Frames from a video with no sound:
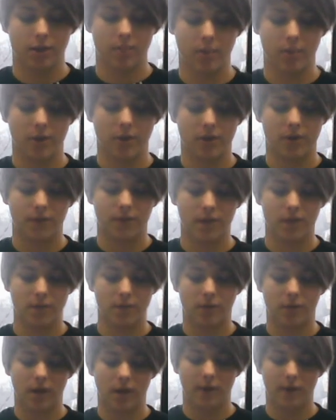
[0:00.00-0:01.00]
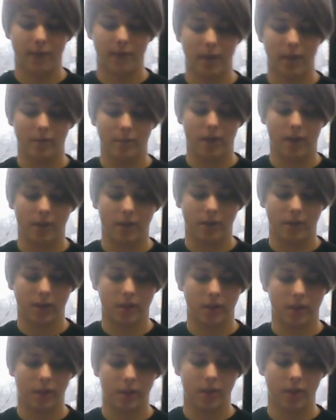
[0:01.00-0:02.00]
most visible African American
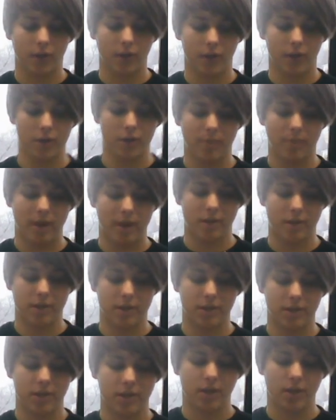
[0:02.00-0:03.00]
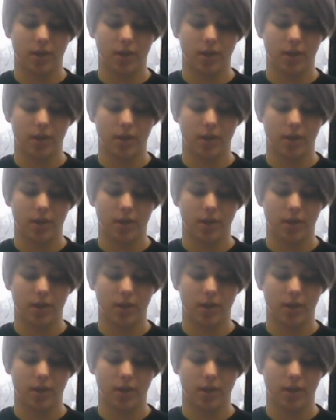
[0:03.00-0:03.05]
leader urged patience.